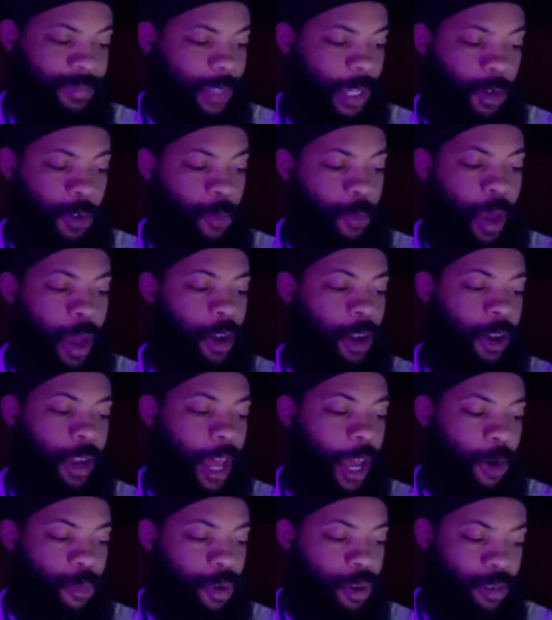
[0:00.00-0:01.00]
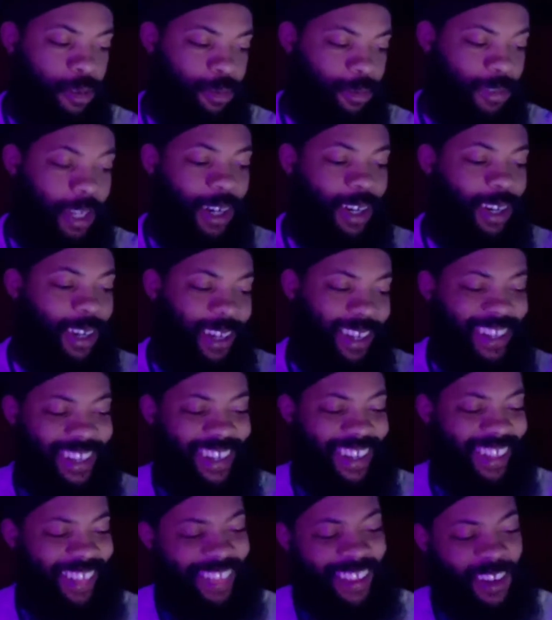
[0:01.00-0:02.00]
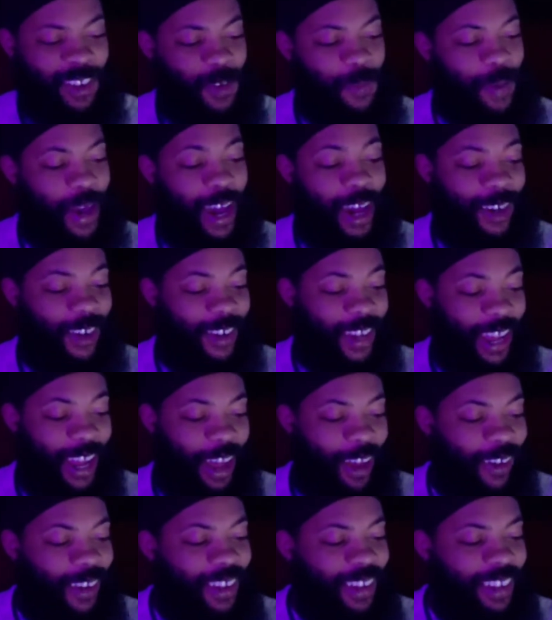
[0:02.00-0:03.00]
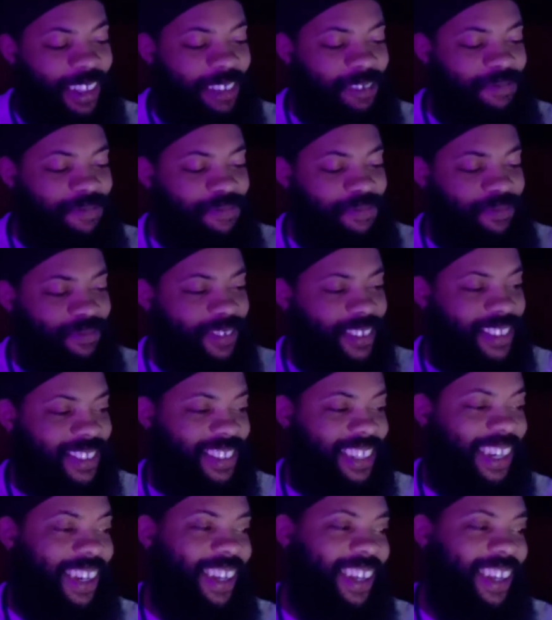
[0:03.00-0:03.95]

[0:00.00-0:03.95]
don't matter now, bro. It don't matter now. So,